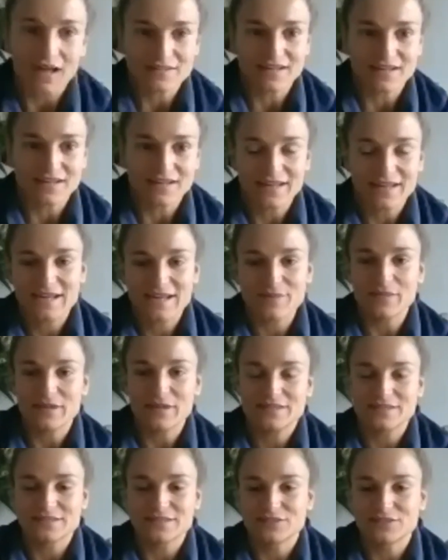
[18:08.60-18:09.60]
and
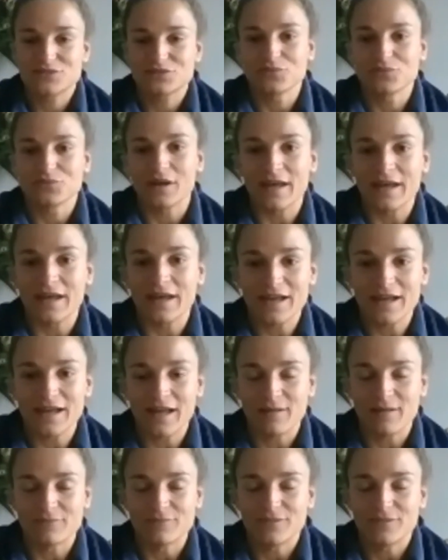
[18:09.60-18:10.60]
committed to it.
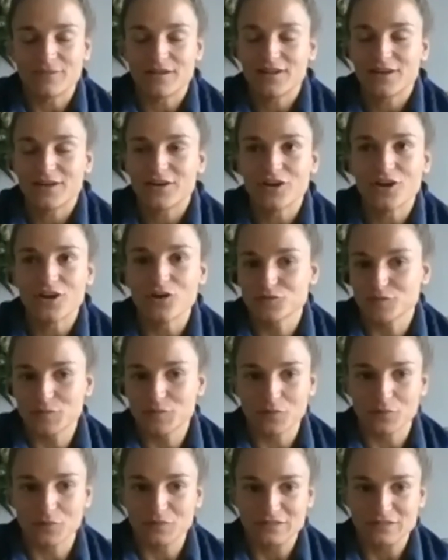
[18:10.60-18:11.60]
Loads of
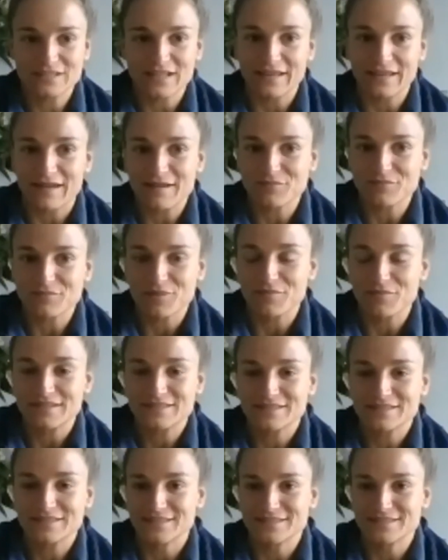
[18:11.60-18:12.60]
people will say that I'm
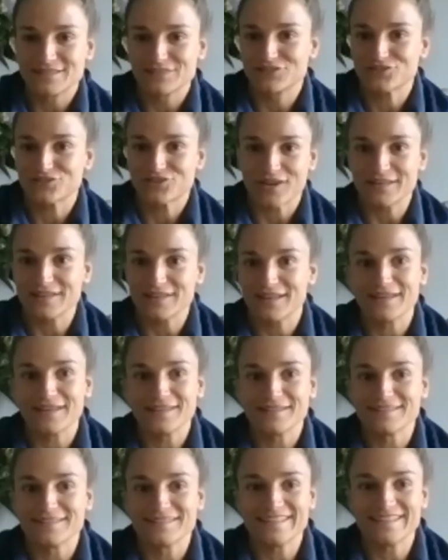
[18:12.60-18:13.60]
committed to
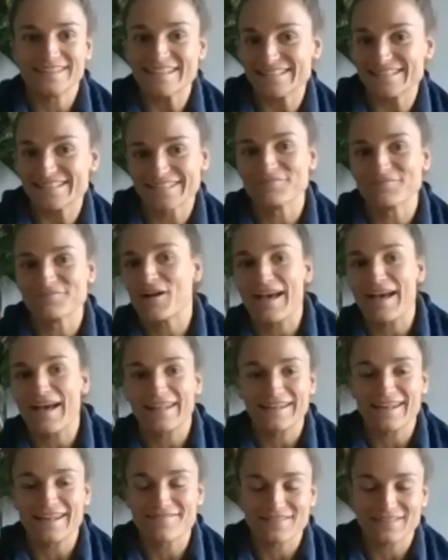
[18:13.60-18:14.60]
training and eating
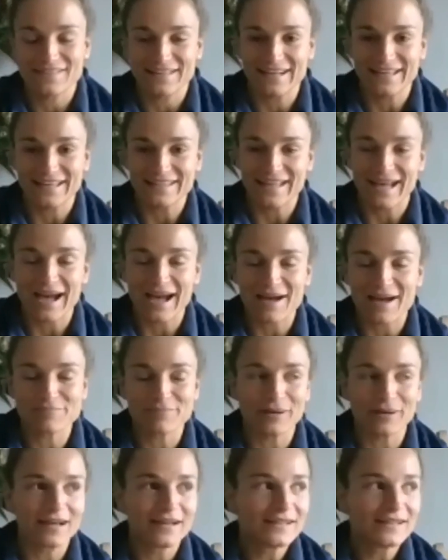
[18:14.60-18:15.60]
well and everything like that,
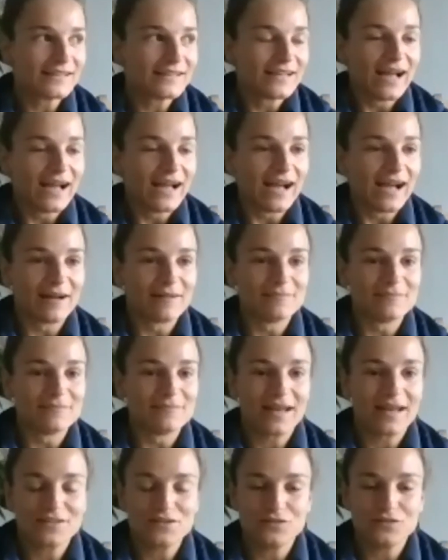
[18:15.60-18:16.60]
but I
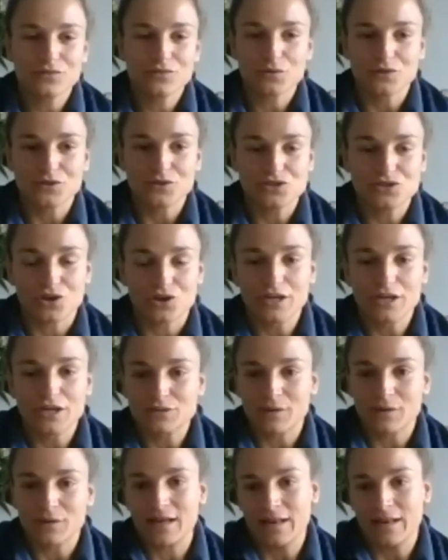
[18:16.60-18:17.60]
think you've got to enjoy
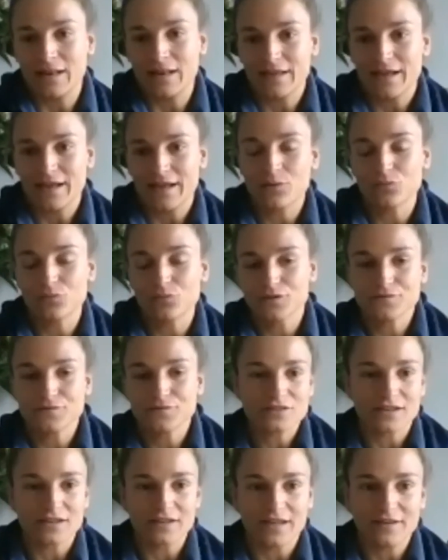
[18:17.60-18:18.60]
it as well. I wouldn't have
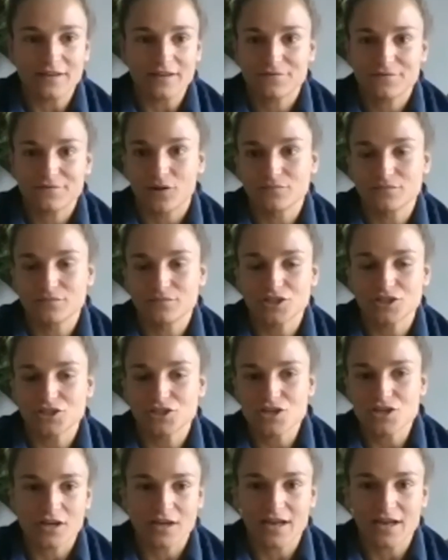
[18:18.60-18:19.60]
done it from such
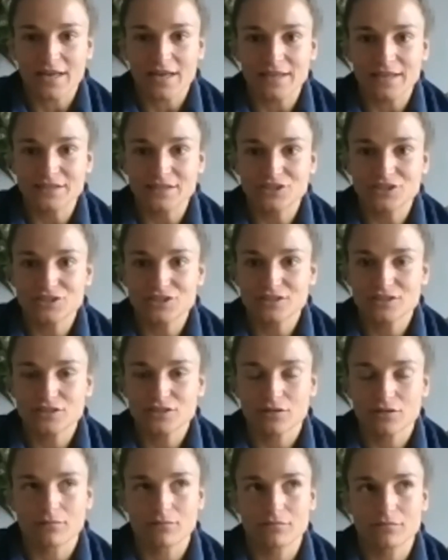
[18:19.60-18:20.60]
a young age.
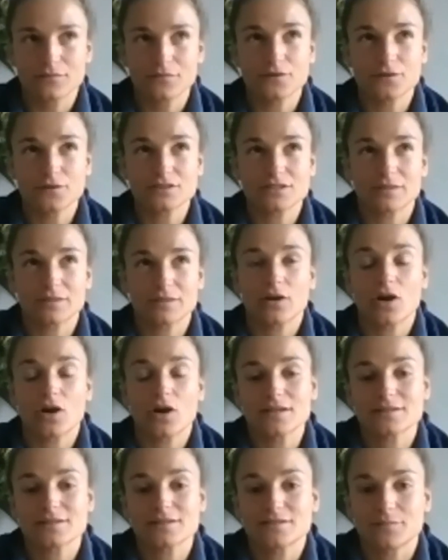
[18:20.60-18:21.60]
So the first time I got
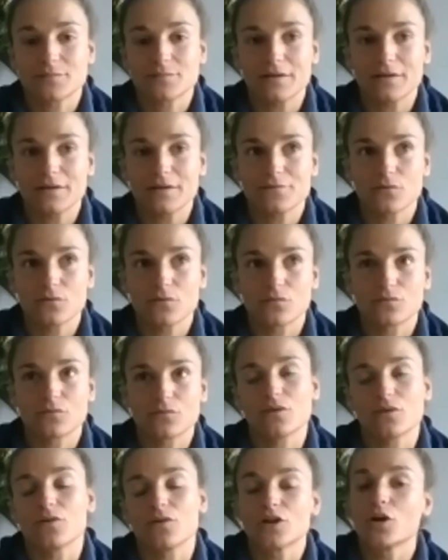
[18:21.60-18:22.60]
asked to play go
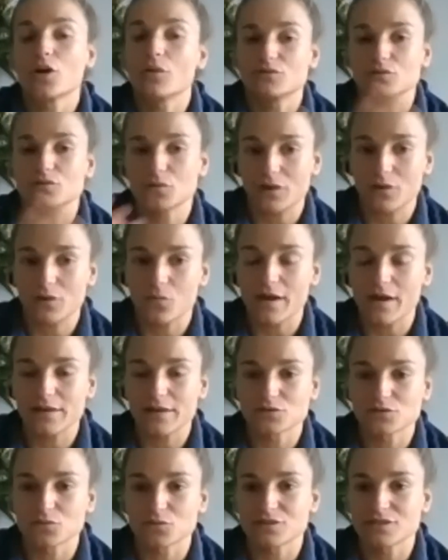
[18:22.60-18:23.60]
up to
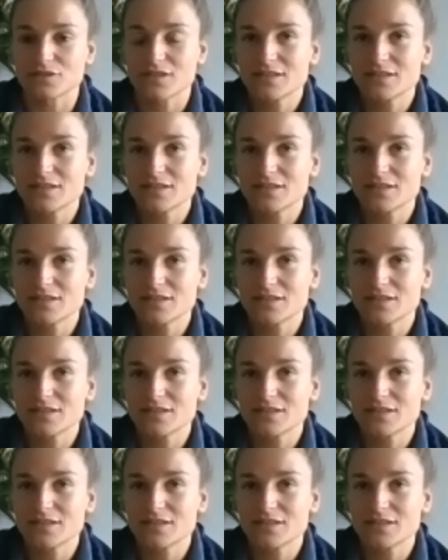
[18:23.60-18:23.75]
Wales was